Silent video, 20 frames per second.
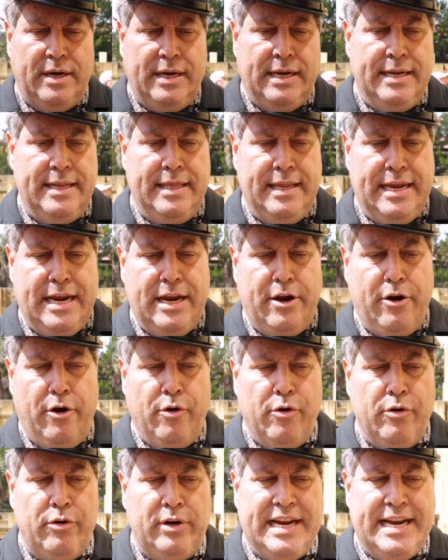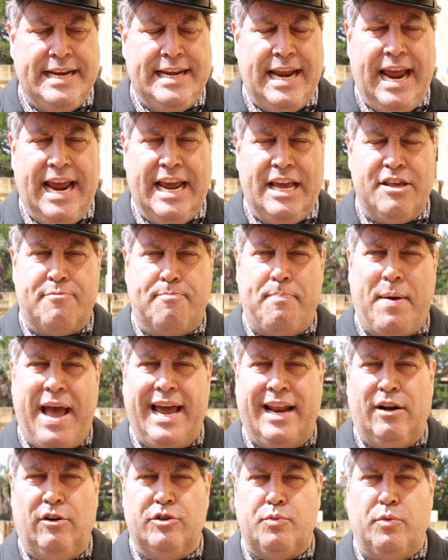In the early days,
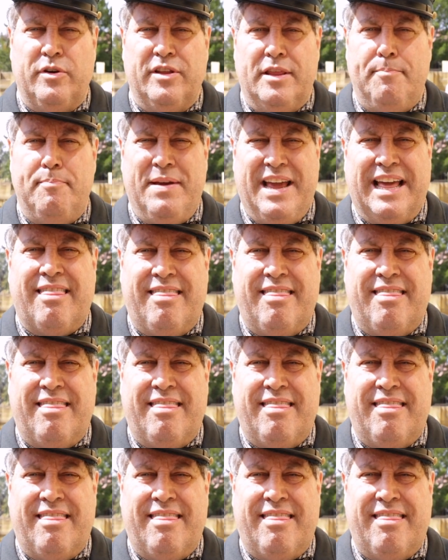battles were the big